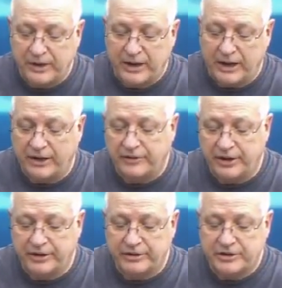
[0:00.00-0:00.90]
And if the
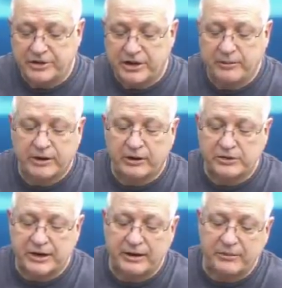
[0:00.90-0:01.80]
ear should say,
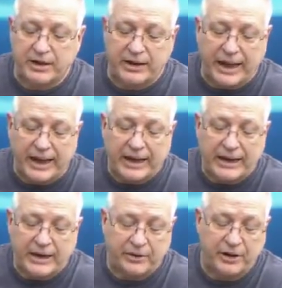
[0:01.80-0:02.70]
because I am not an
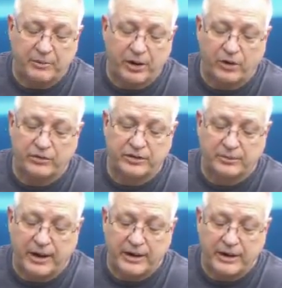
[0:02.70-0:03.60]
eye, I do not belong to the
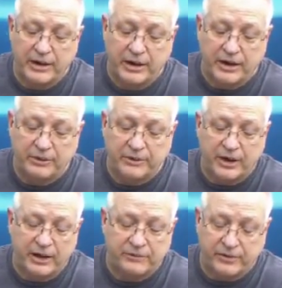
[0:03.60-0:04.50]
body, it would
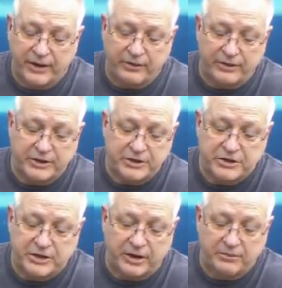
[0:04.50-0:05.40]
not for that reason
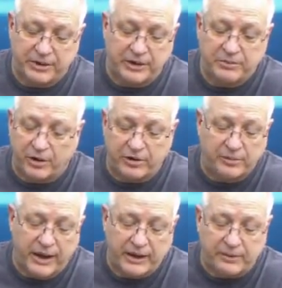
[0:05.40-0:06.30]
stop being part of the
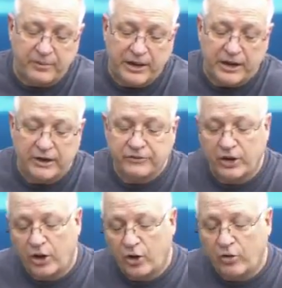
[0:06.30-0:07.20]
body. If
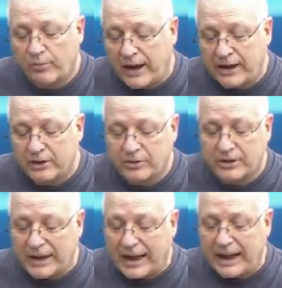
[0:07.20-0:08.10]
the whole body were
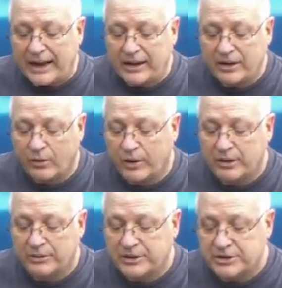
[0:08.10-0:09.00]
an eye,
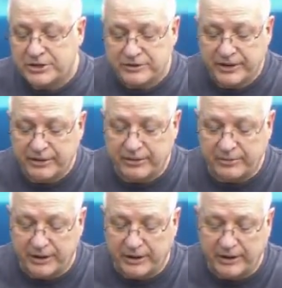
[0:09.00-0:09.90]
where would the sense of
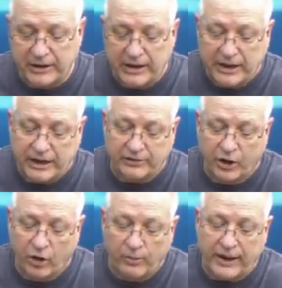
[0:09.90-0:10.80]
hearing be? If the
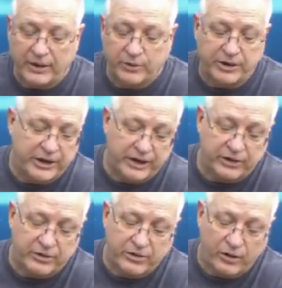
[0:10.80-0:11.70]
whole body were an
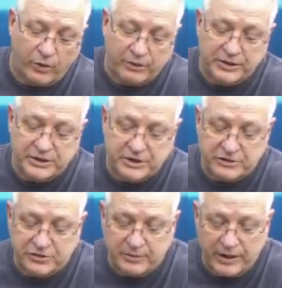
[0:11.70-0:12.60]
ear, where would the sense
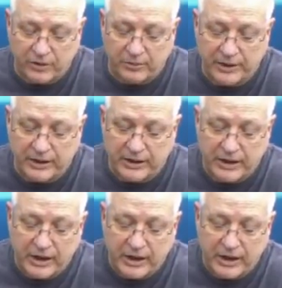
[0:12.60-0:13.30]
of smell be?